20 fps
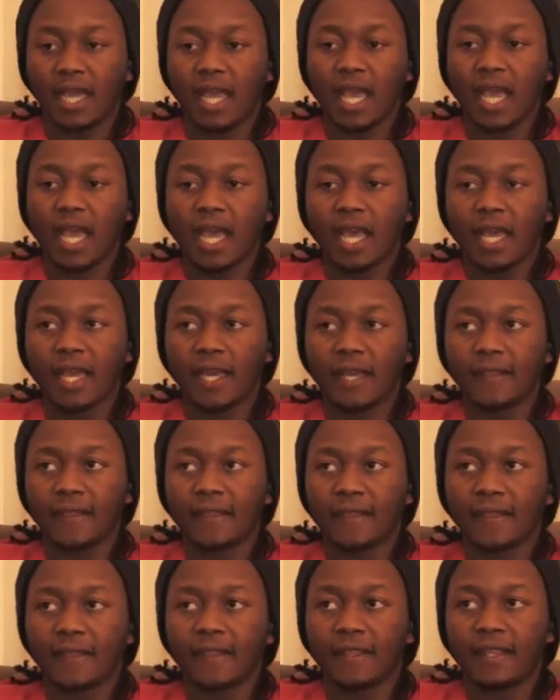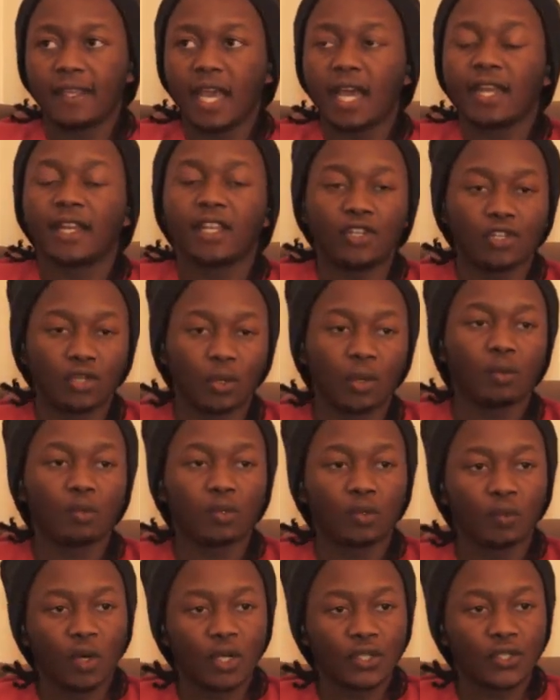And yeah, they usually
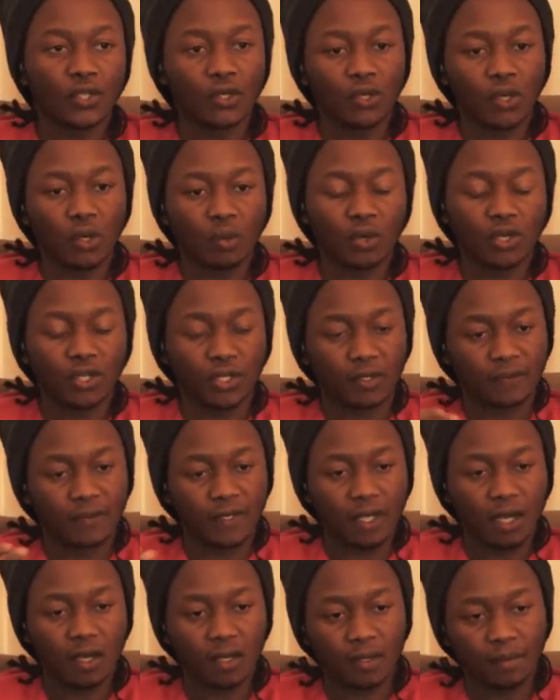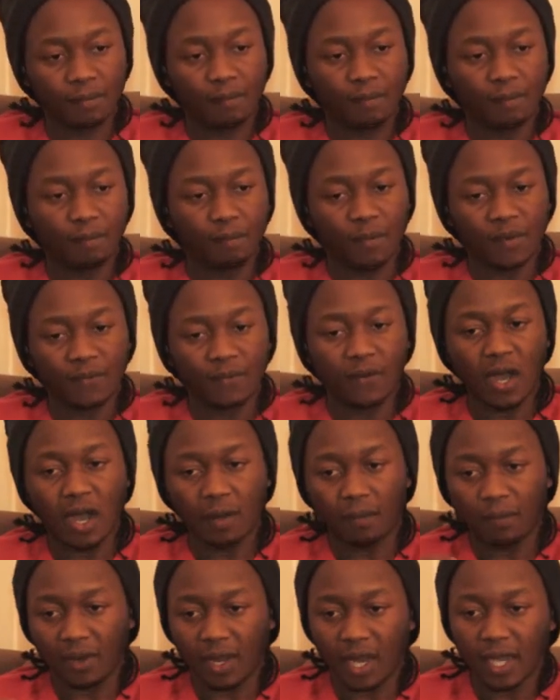would want to know what you've done before
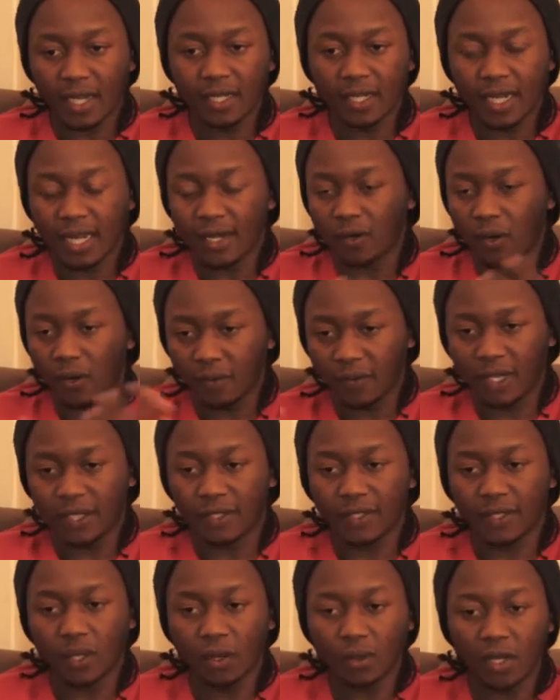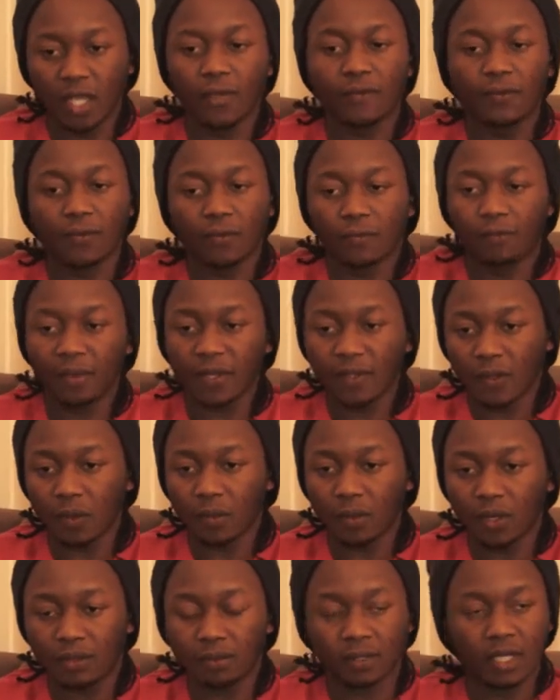applying and all that. So if you've been the
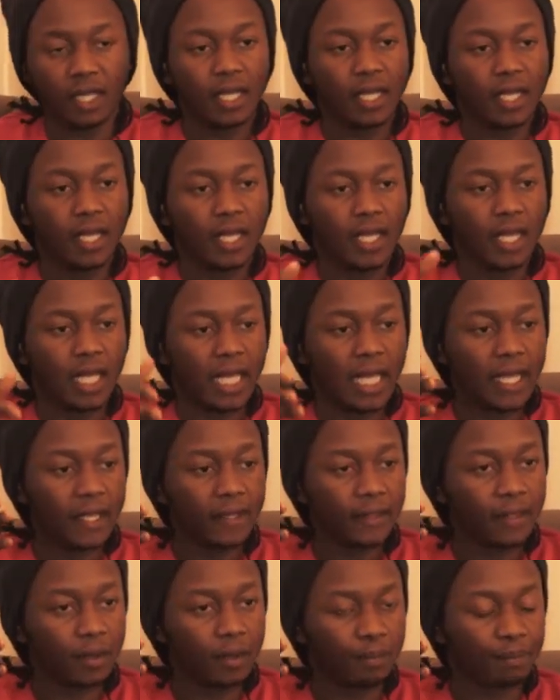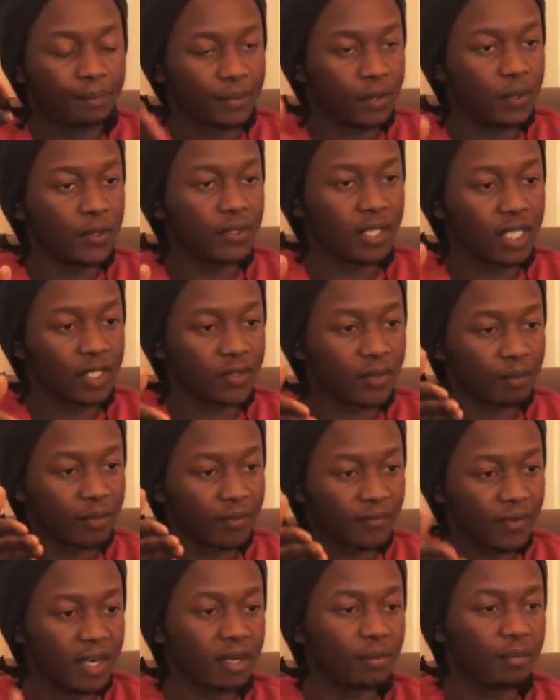one in the process from the
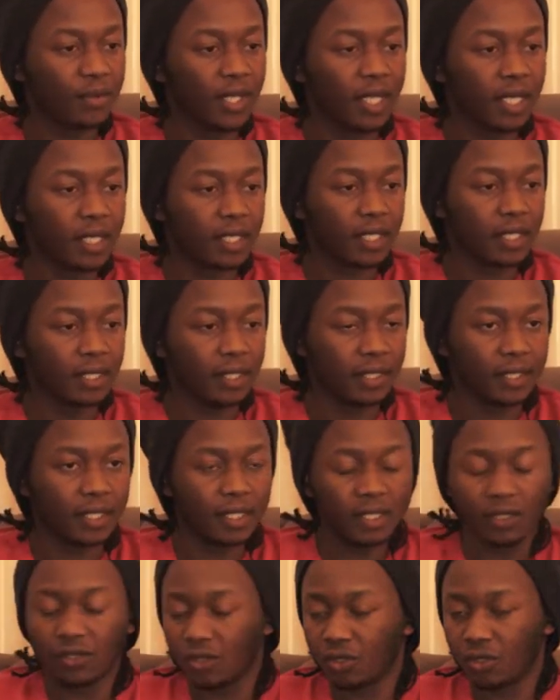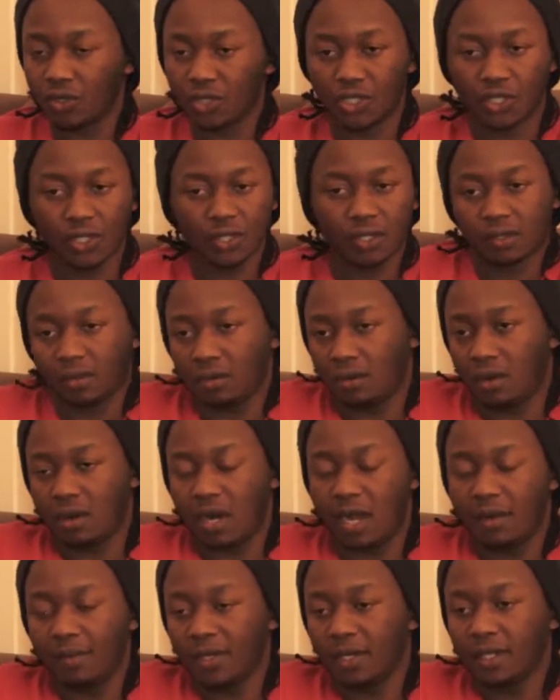very beginning, you're just,
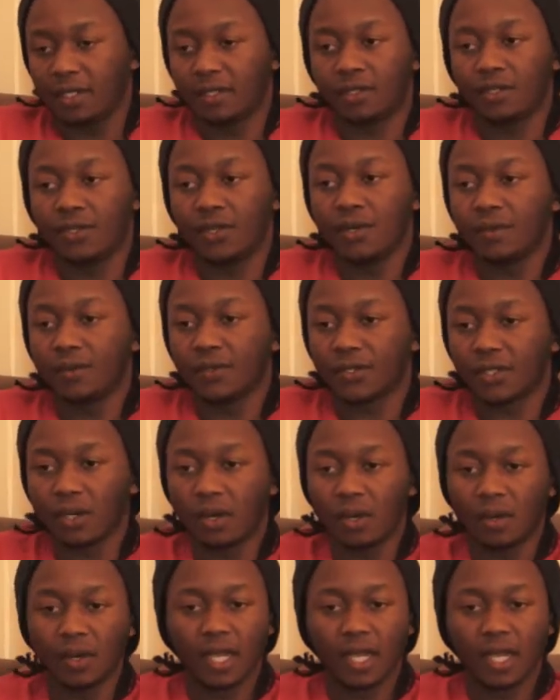it's you. So